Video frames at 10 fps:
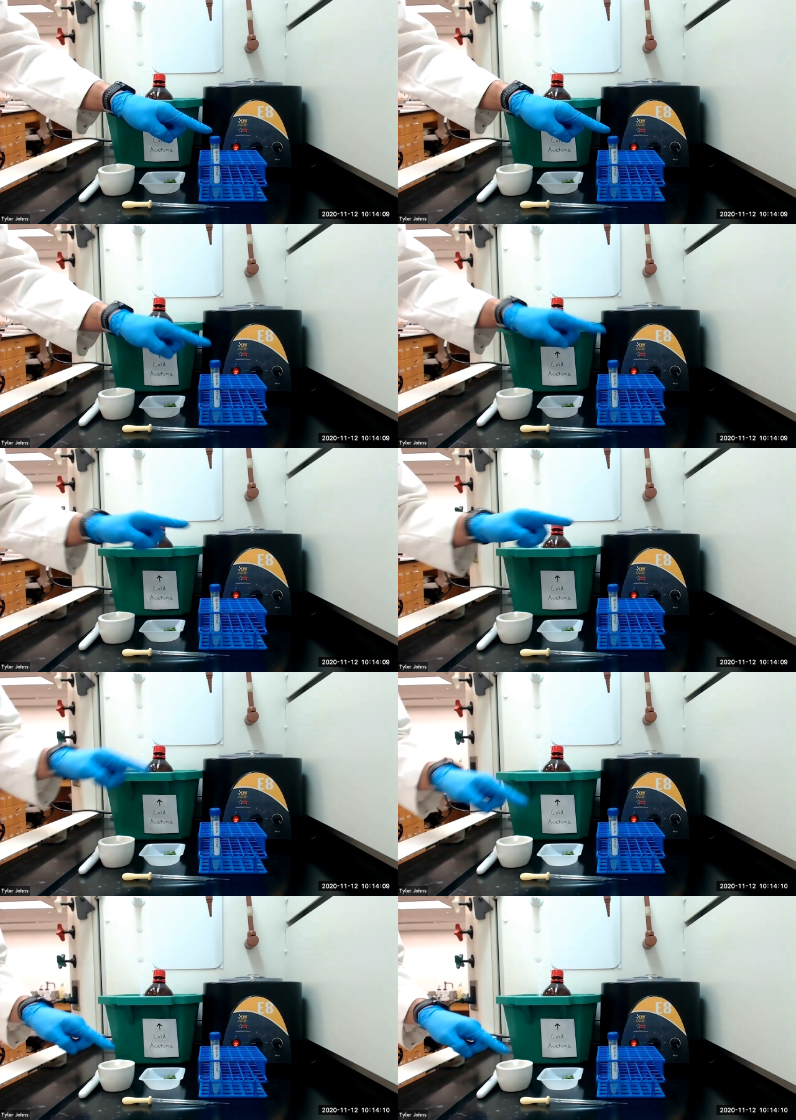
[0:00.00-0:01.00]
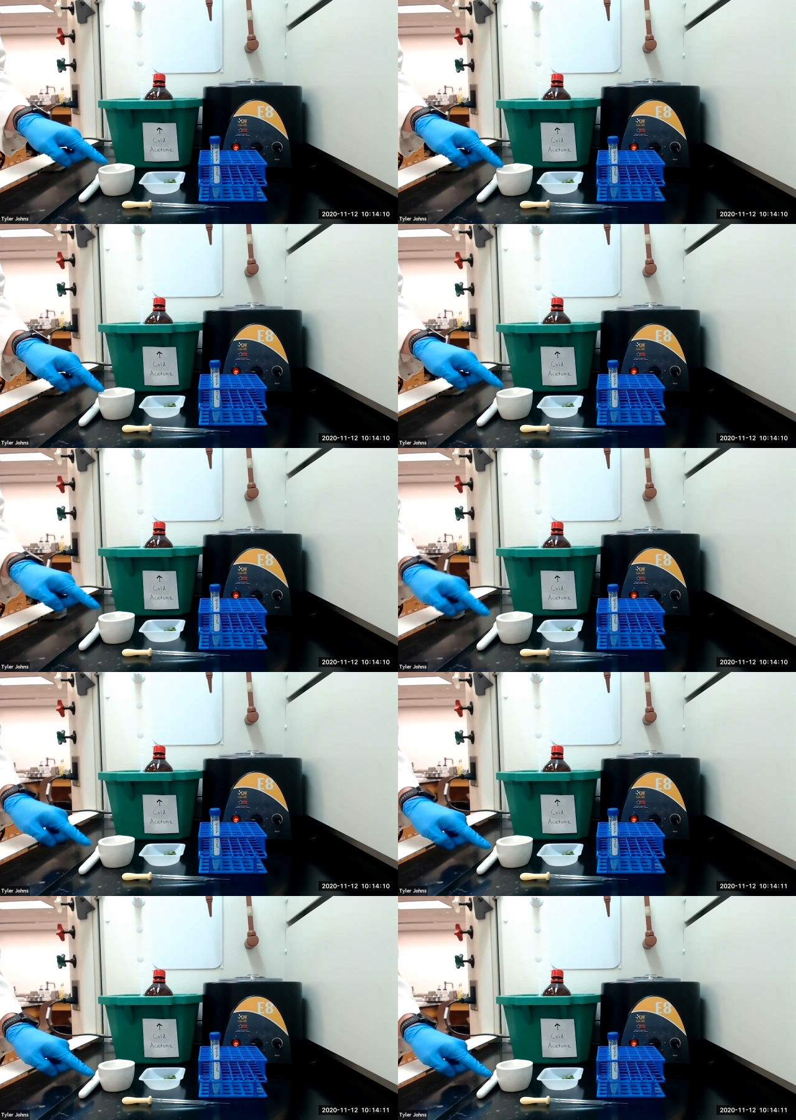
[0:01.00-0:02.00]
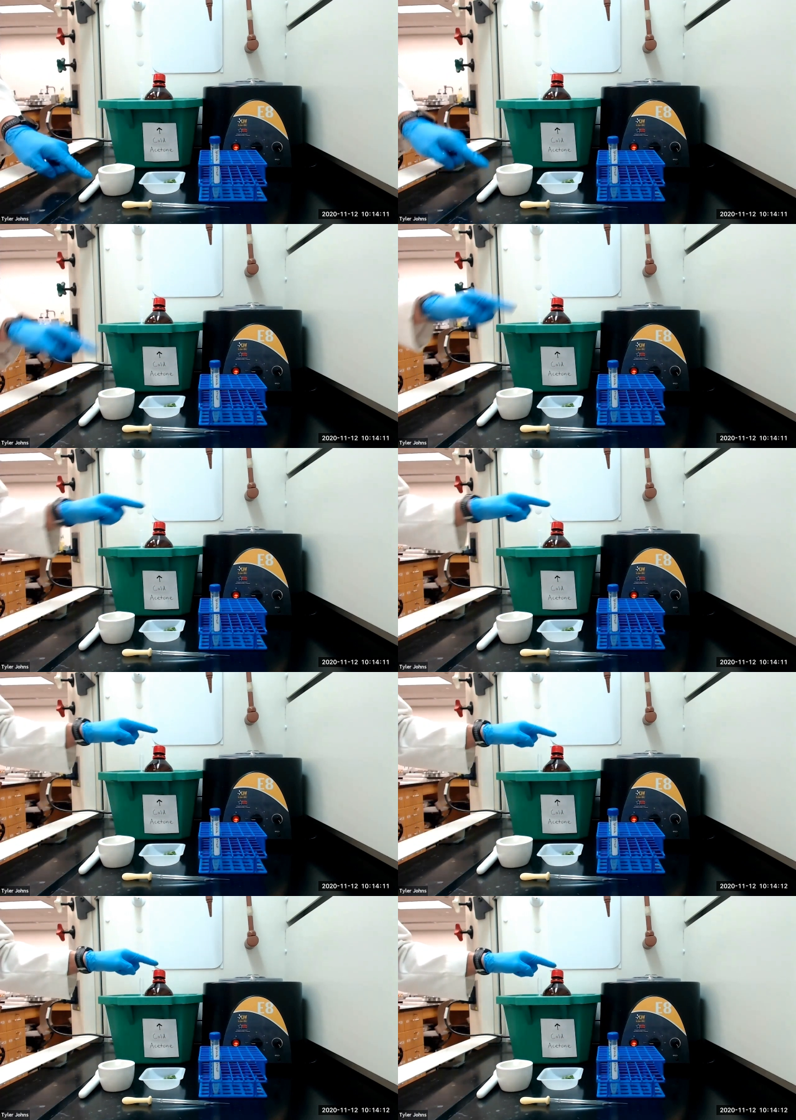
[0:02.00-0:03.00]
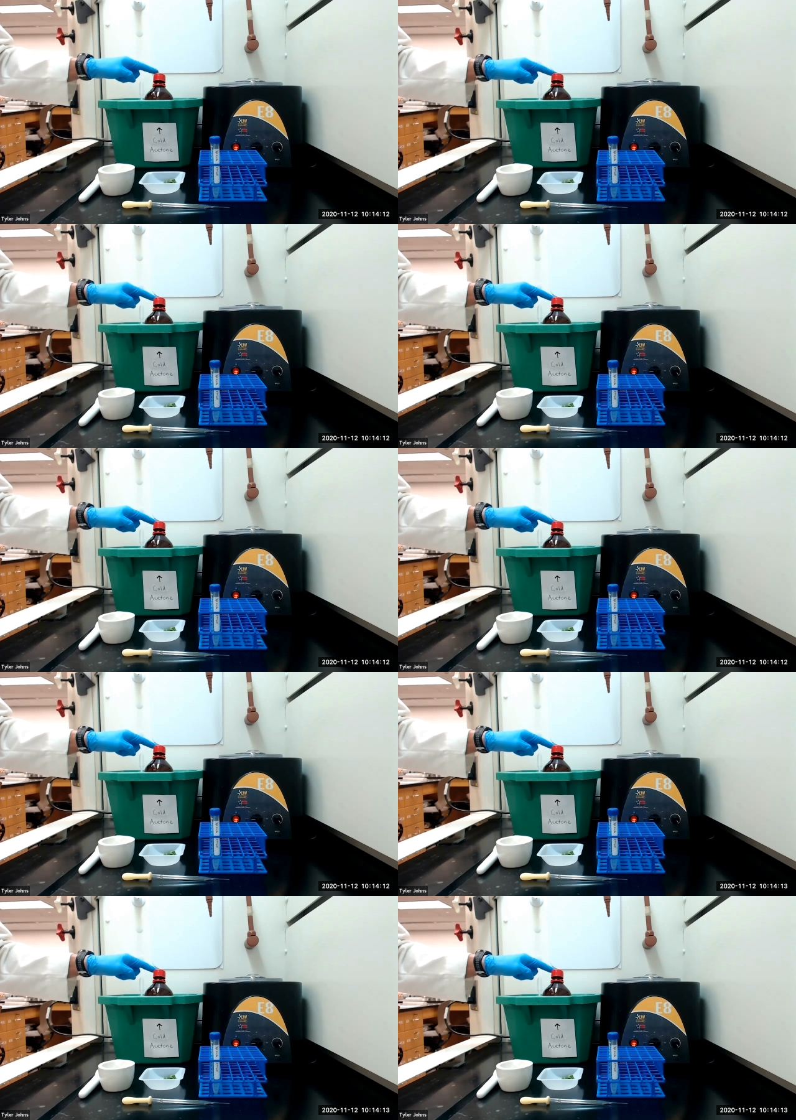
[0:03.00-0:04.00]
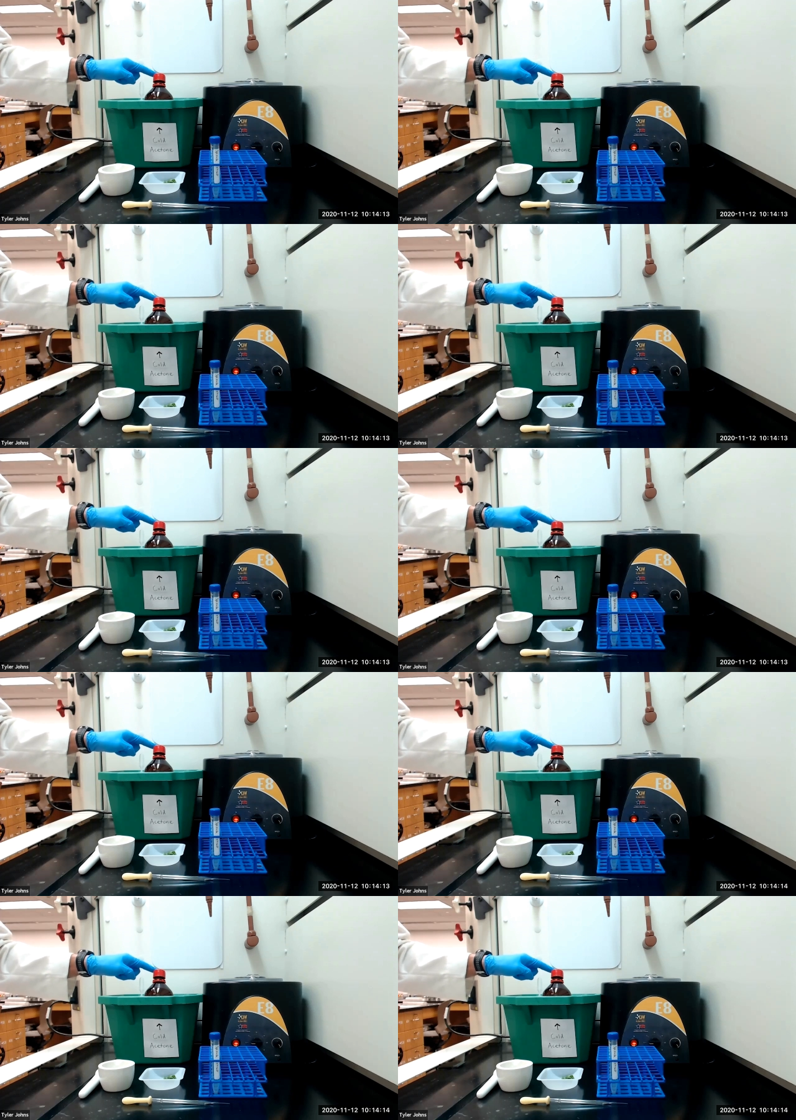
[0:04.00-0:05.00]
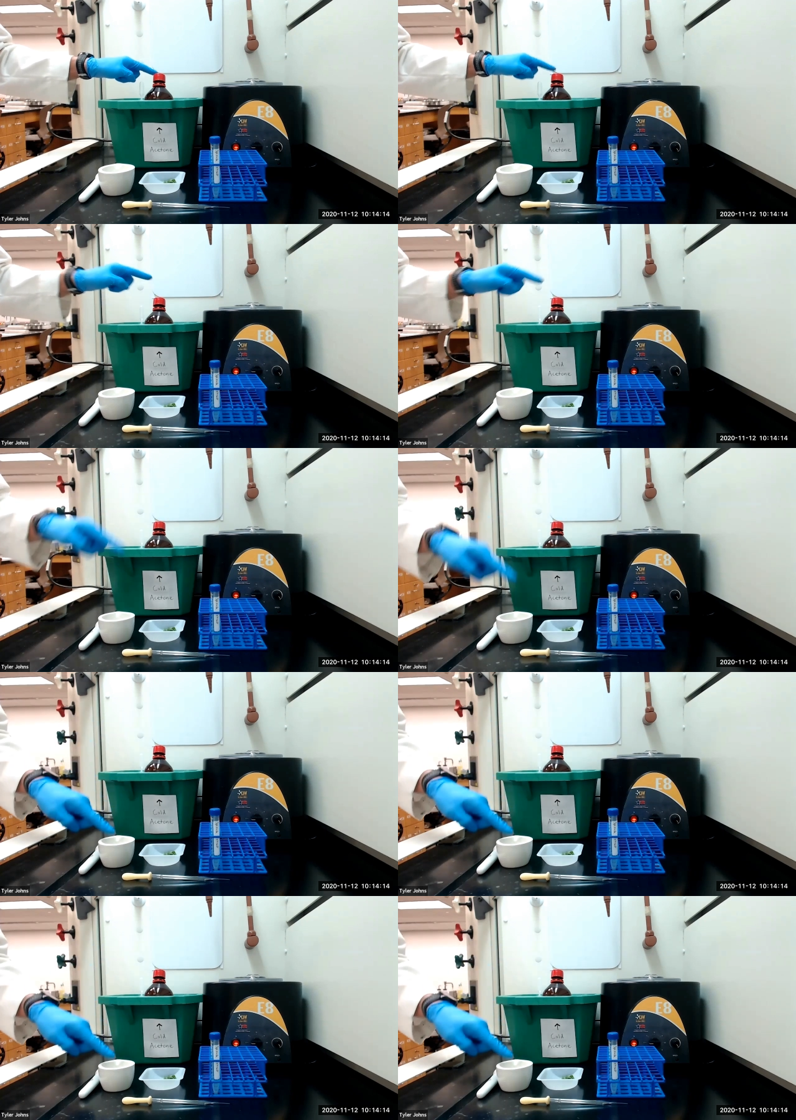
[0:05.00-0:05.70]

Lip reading: [unreadable: no face in view]